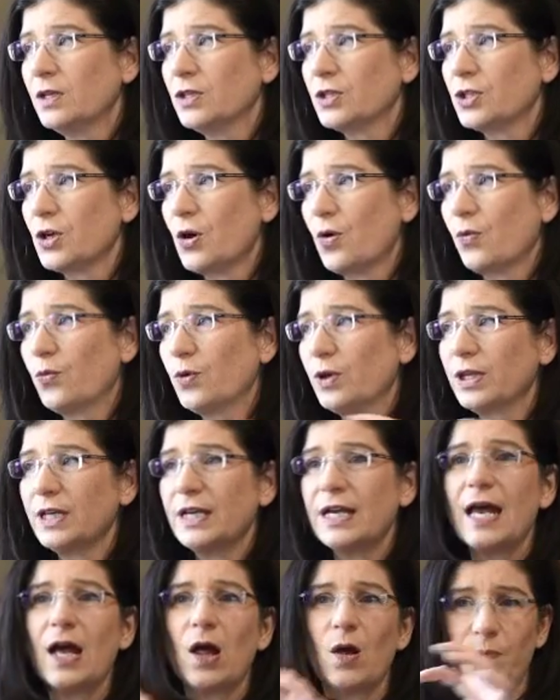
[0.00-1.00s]
So
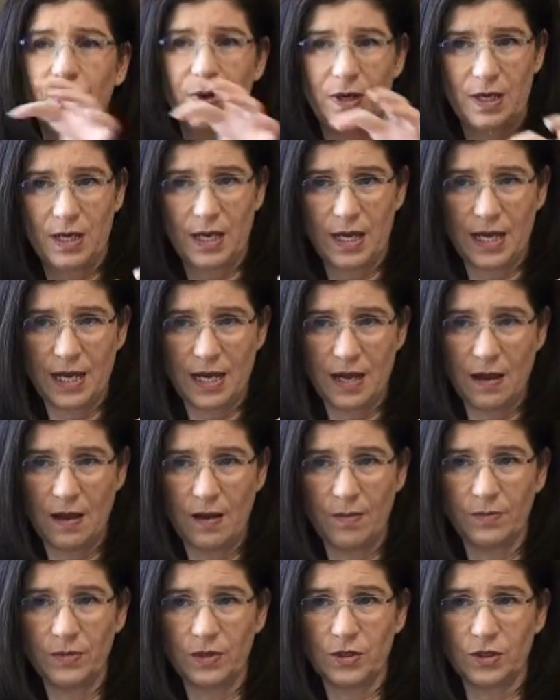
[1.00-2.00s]
really helping
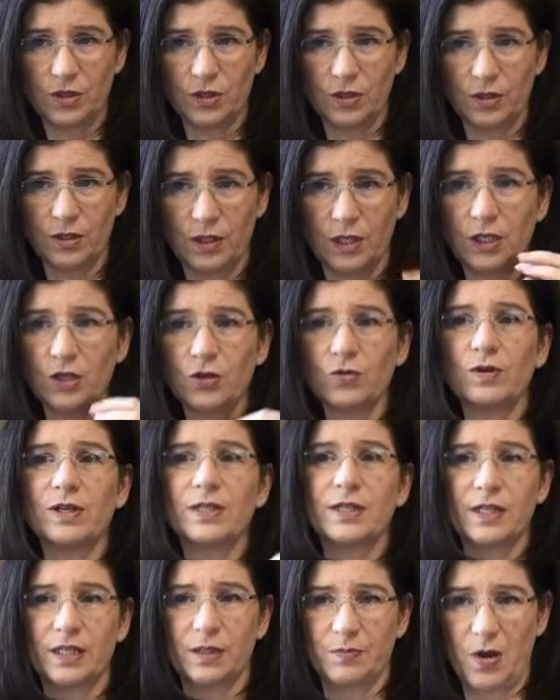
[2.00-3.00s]
him to
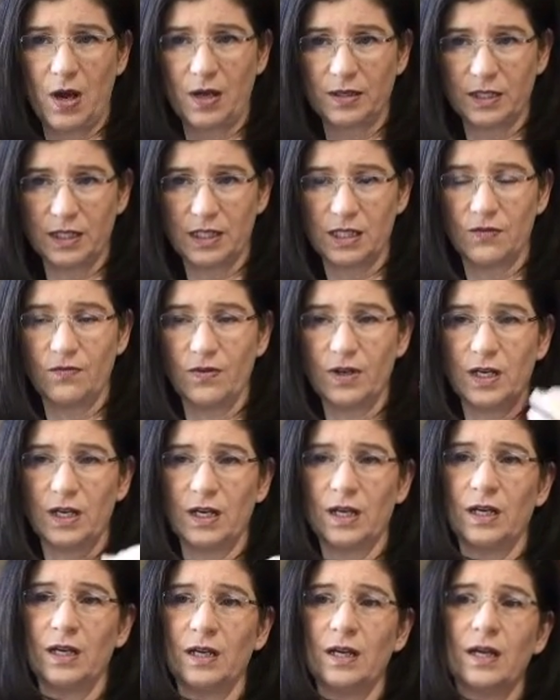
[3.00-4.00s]
increase his
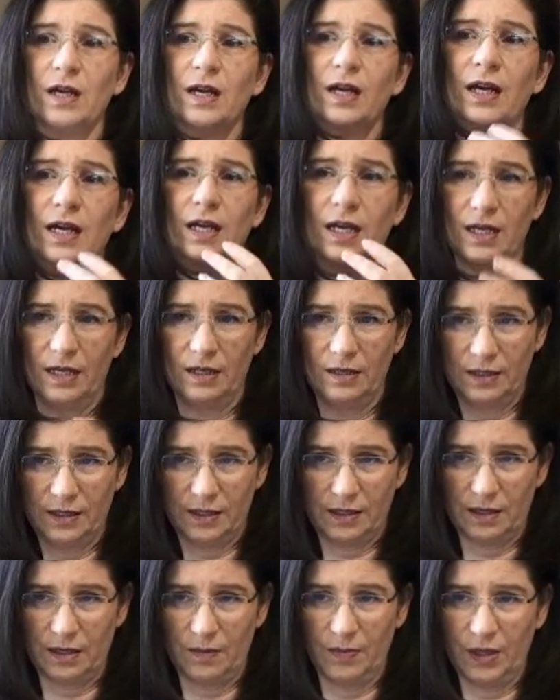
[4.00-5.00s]
positivity,
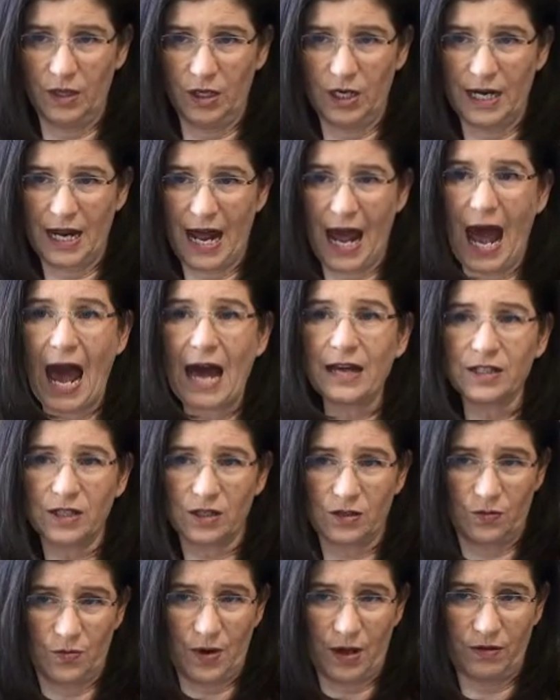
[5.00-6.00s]
his ability to
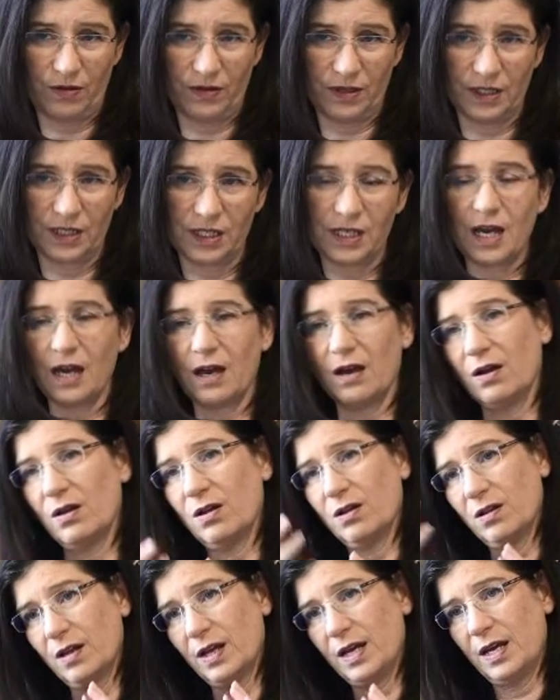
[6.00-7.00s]
ask rather than
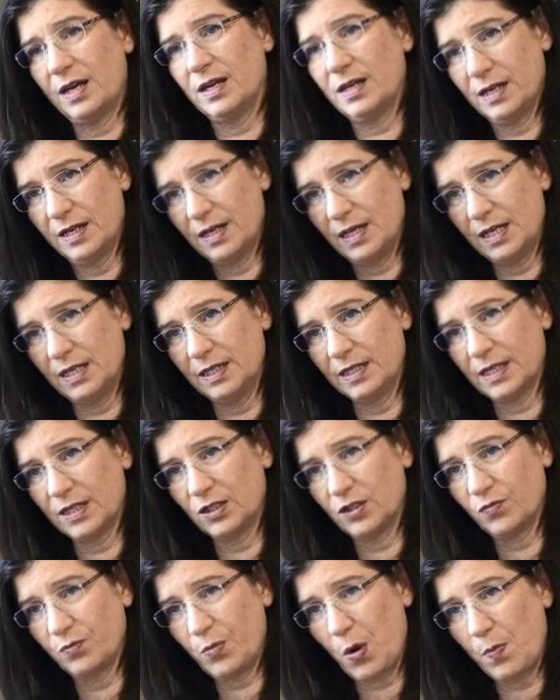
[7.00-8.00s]
tell, and his
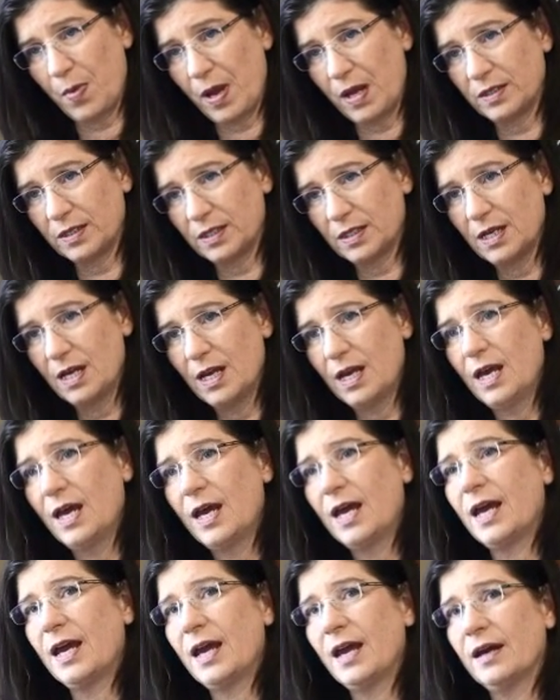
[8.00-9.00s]
sense of purpose.
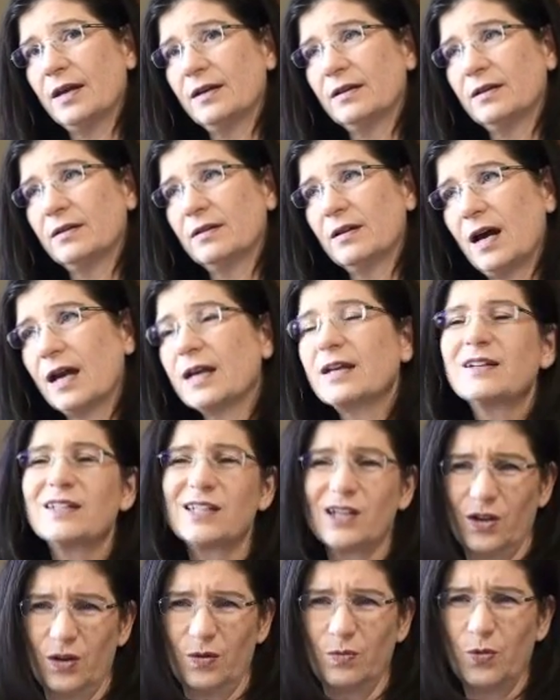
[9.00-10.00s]
And I can
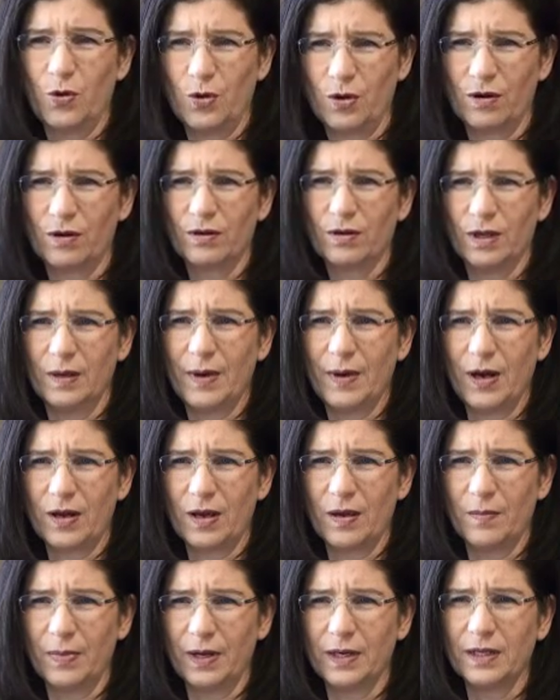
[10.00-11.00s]
tell you more about
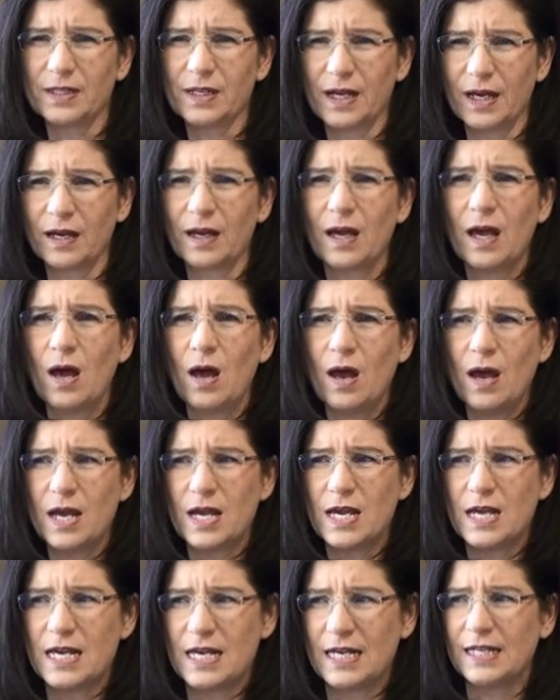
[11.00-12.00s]
him, but it's like
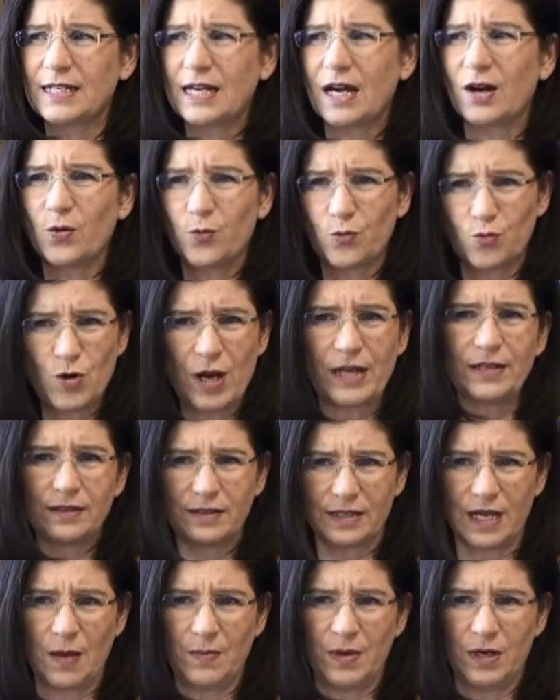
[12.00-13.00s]
he's got to raise
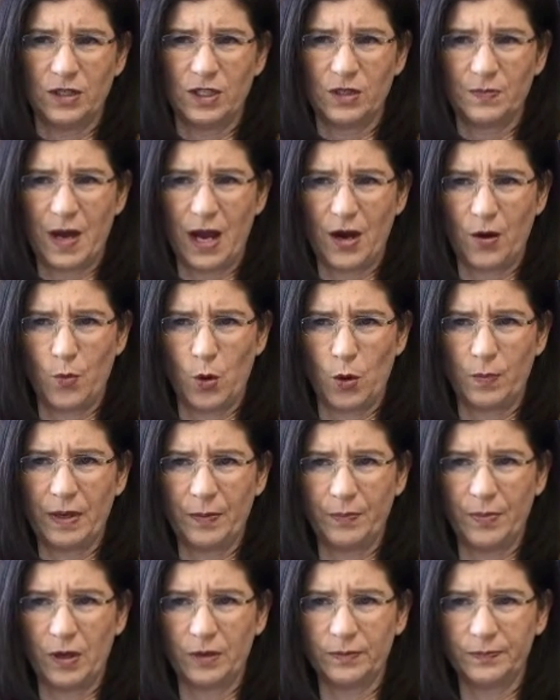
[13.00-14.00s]
his game and inspire more
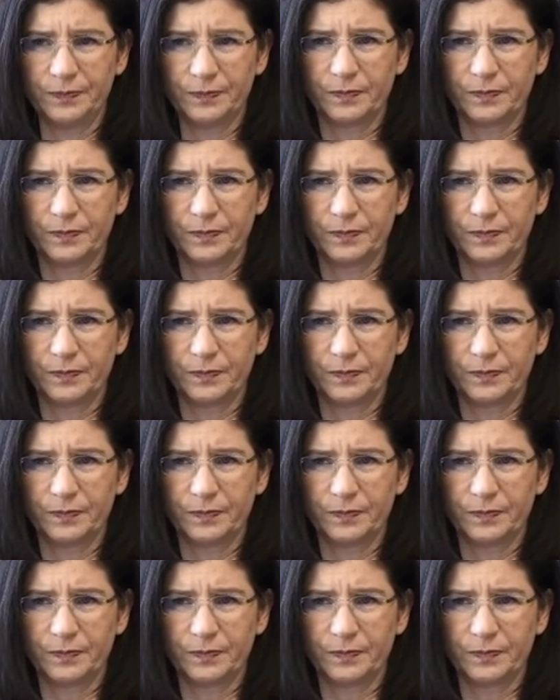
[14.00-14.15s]
people.